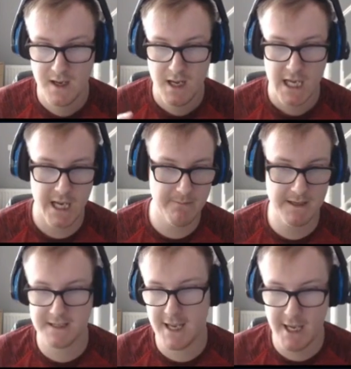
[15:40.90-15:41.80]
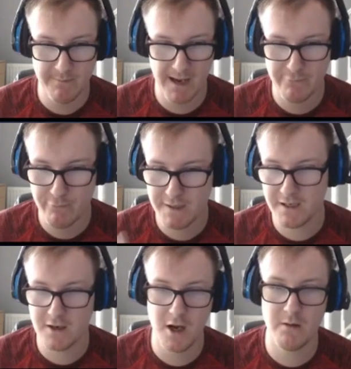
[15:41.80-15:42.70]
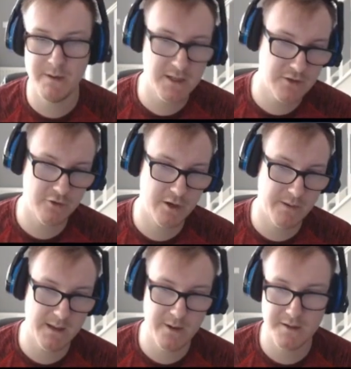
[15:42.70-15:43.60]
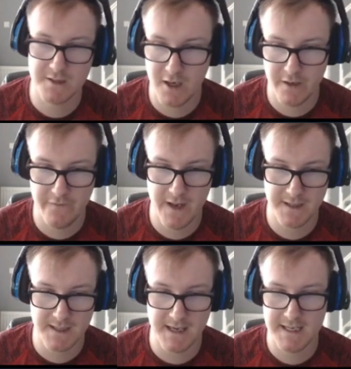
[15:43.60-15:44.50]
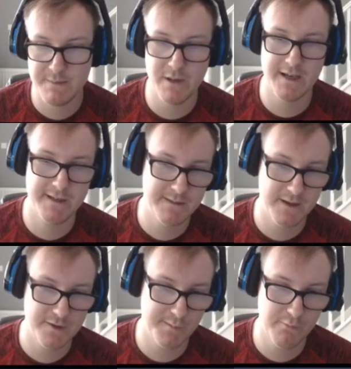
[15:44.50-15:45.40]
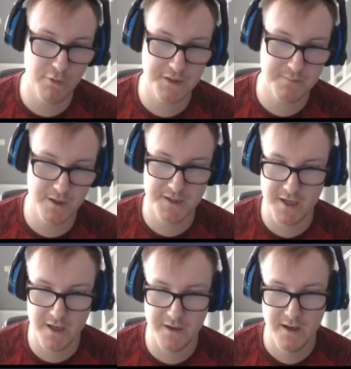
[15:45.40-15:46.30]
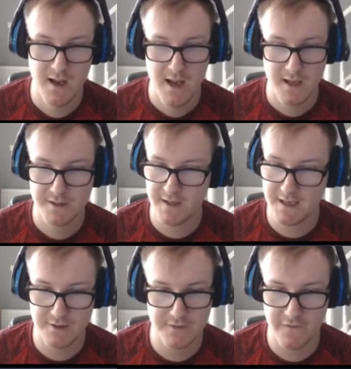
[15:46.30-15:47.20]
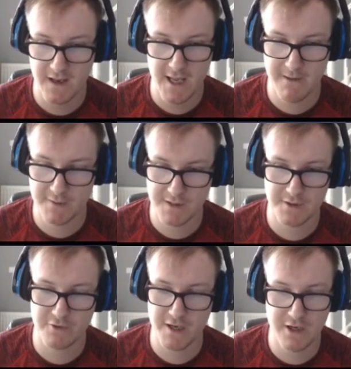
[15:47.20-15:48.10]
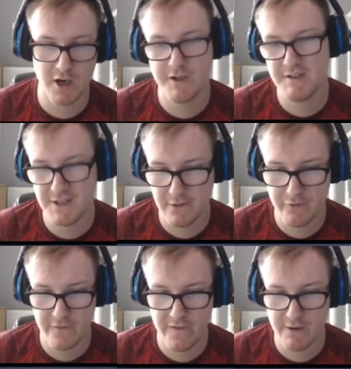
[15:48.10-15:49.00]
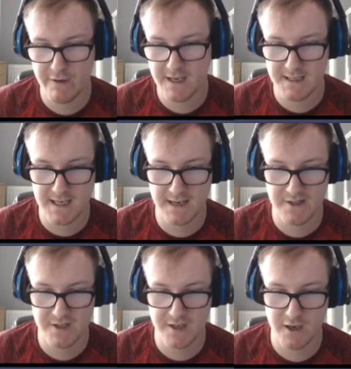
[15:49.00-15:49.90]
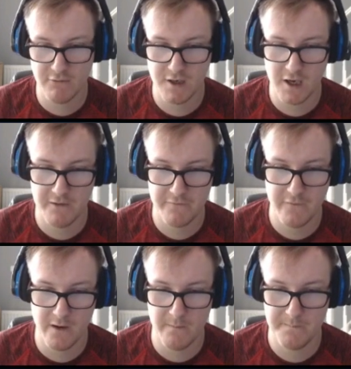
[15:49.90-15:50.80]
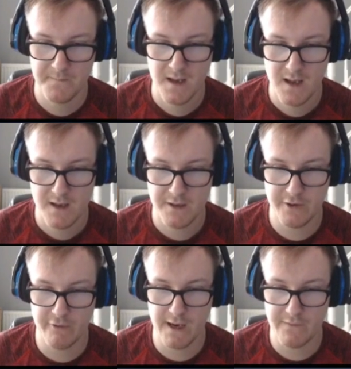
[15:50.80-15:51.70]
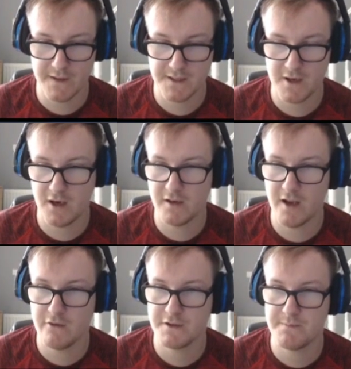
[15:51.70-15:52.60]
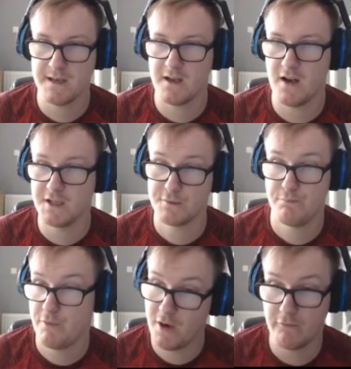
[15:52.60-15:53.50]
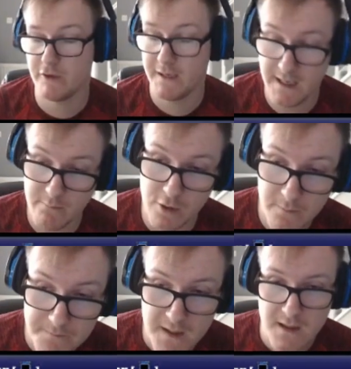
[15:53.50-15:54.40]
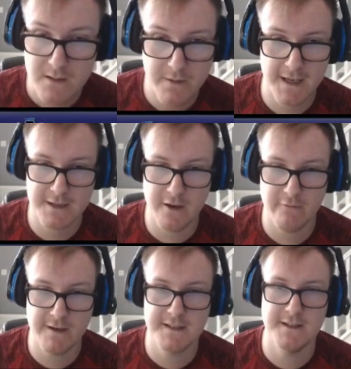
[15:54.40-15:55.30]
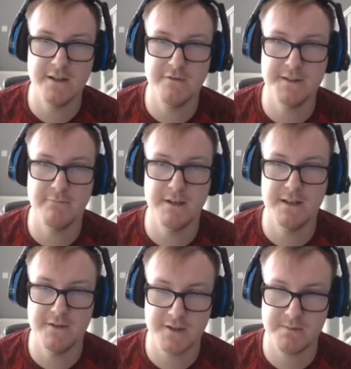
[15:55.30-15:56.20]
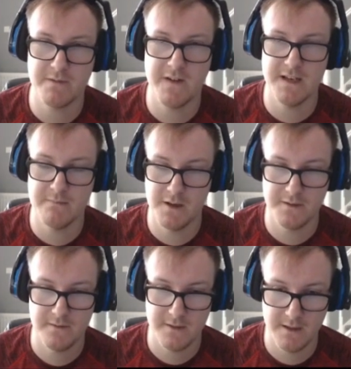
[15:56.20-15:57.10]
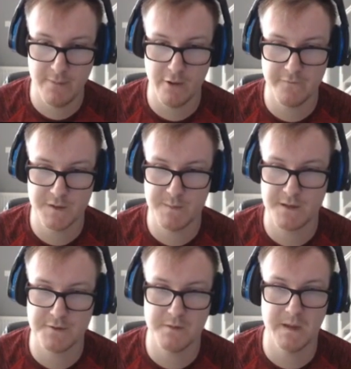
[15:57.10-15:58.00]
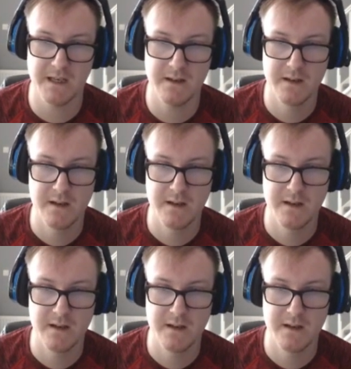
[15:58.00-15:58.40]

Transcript: And the Winder can't be destroyed by opponent's card effects, and each player can only special summon once per turn. So that's just great. You can't use its other effect where you get out a Shadow card from your grave. This card goes, because we're not running anymore. But that's the only reason you're using Winder, just to prevent your opponent from special summoning.